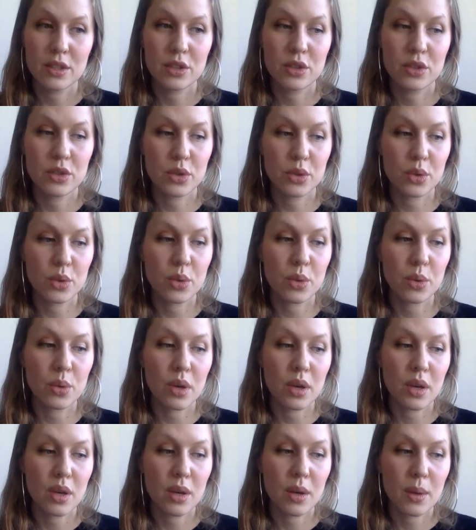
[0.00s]
to
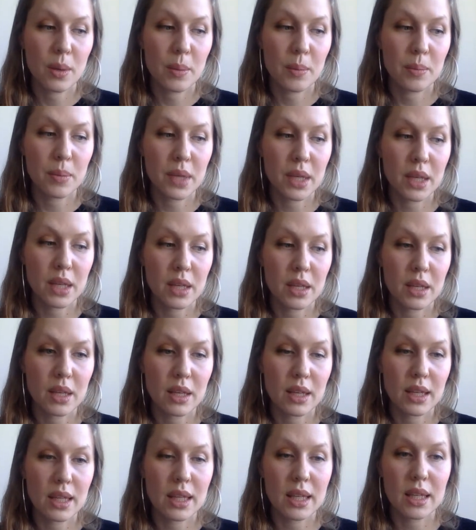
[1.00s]
be
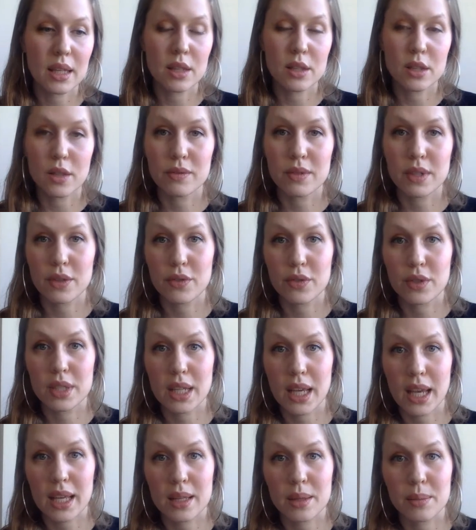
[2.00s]
healed of
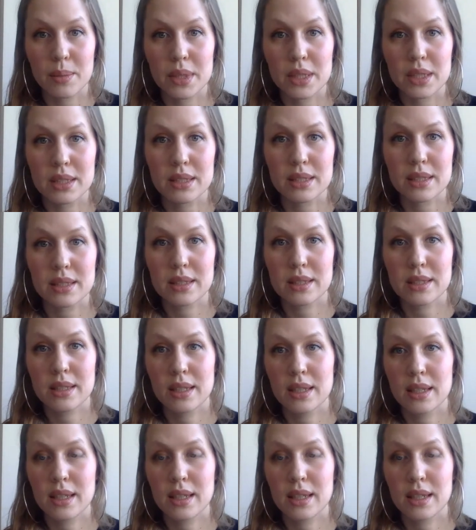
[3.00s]
different ailments,